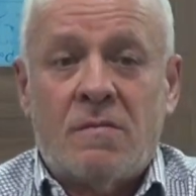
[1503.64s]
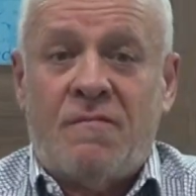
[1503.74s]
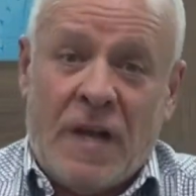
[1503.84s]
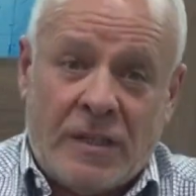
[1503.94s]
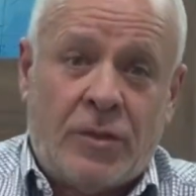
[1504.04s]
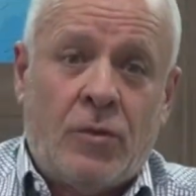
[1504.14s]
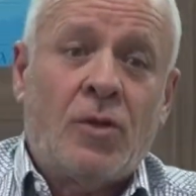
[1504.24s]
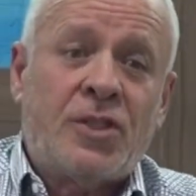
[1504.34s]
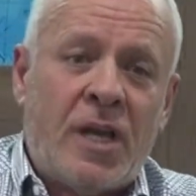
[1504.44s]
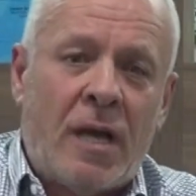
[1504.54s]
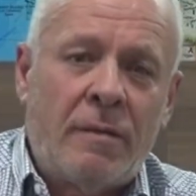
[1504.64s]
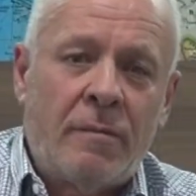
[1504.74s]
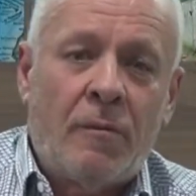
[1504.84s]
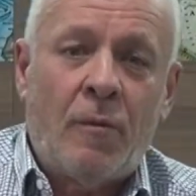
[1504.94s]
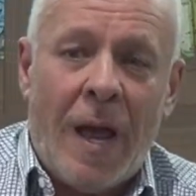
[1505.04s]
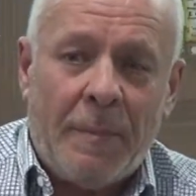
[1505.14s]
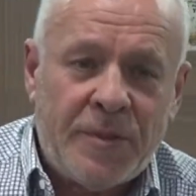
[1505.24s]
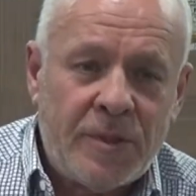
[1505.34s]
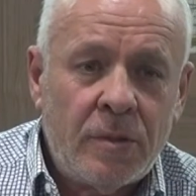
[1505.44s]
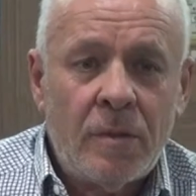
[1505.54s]
first your son
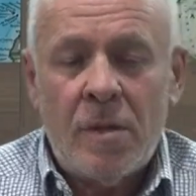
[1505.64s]
rapes